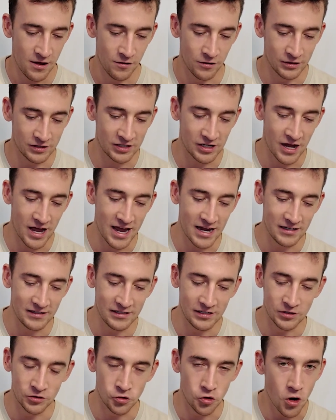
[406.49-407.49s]
The
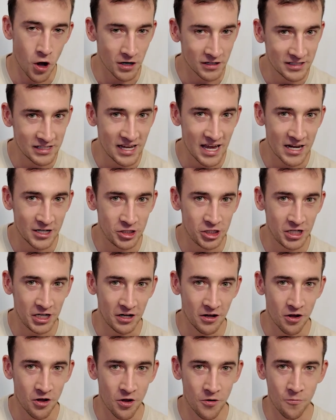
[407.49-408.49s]
science is not
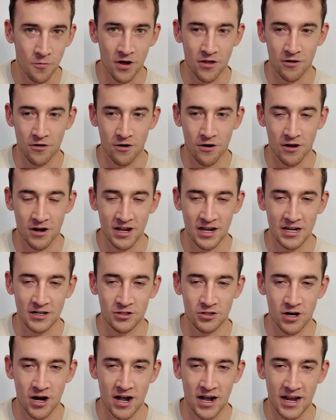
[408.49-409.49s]
sketchy on whether or not
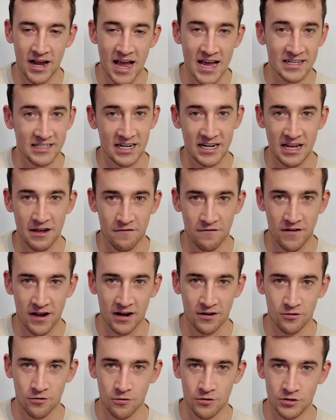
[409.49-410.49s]
heat training has any
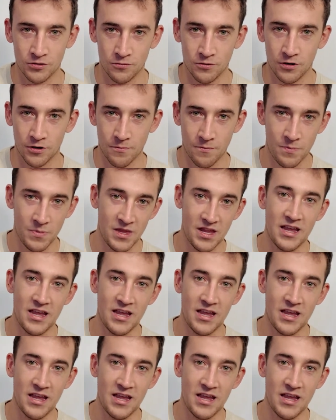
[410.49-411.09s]
effect or is real.